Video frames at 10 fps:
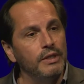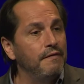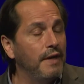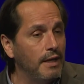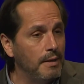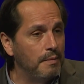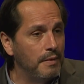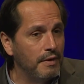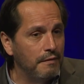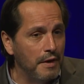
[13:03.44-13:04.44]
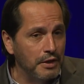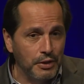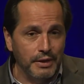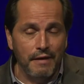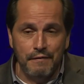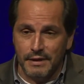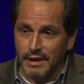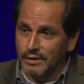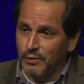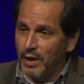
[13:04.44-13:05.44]
develop functional
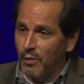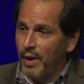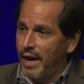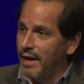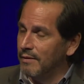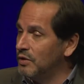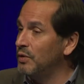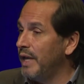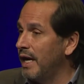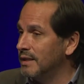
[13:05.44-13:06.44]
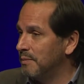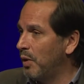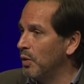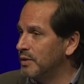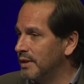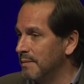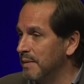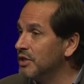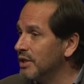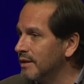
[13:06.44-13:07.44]
deficits right away, 2 days
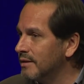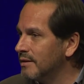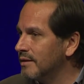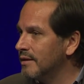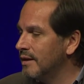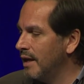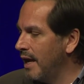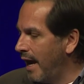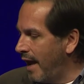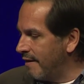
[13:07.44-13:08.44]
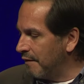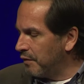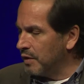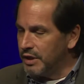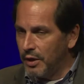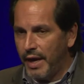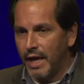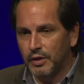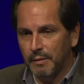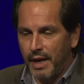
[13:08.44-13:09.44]
post-admission. And that for a
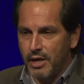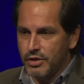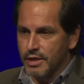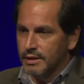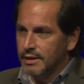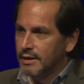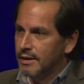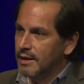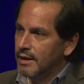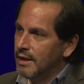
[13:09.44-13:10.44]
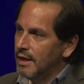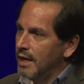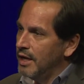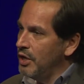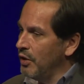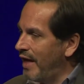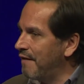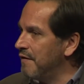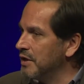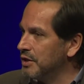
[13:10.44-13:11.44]
geriatric patient,
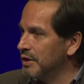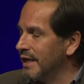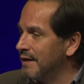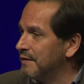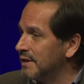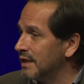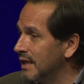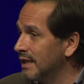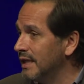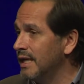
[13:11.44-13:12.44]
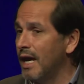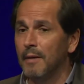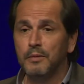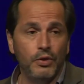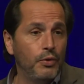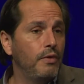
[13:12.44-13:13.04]
that functional deficit can lead up to